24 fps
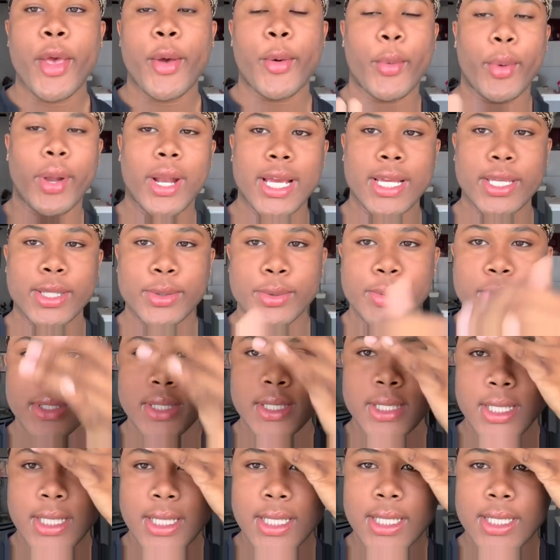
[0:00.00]
What I use
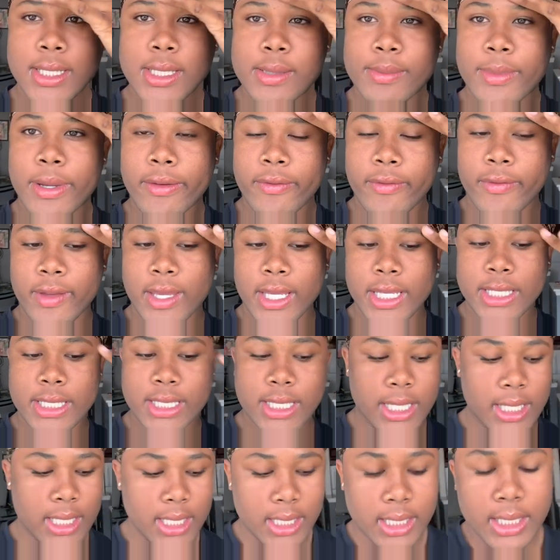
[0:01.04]
to cleanse my face
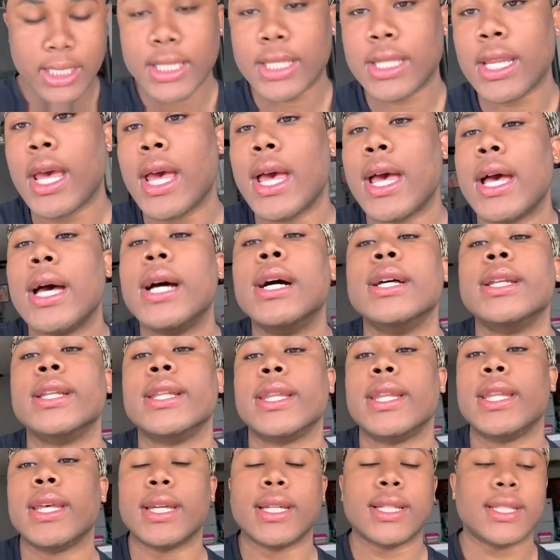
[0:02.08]
is
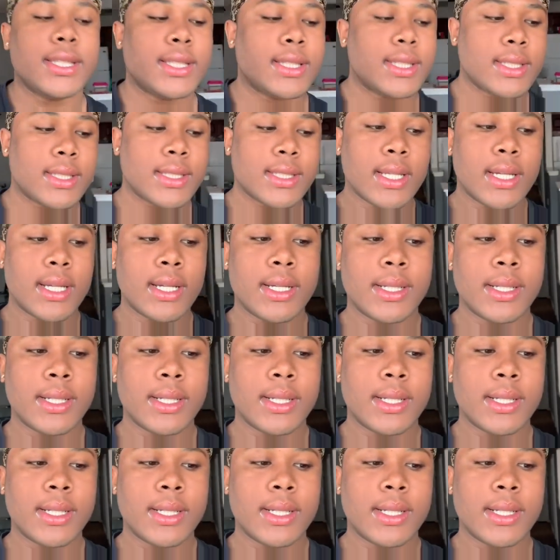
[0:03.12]
this.